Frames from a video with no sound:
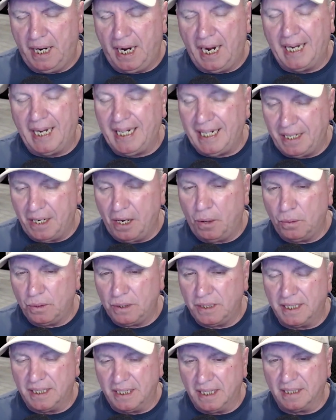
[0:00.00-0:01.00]
And he
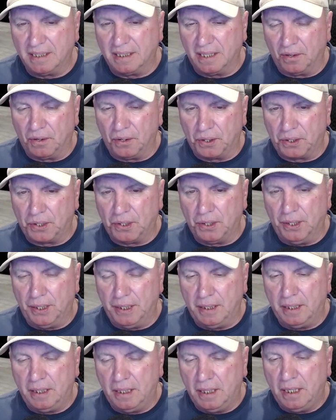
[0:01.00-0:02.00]
knows it doesn't look
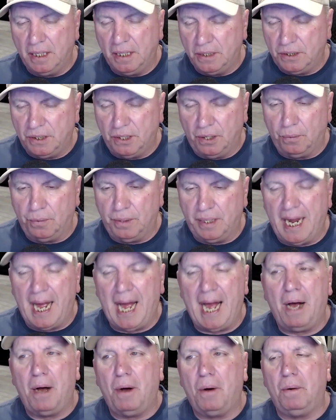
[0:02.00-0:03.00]
good. So
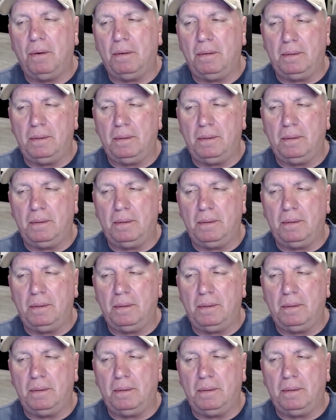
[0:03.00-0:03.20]
now,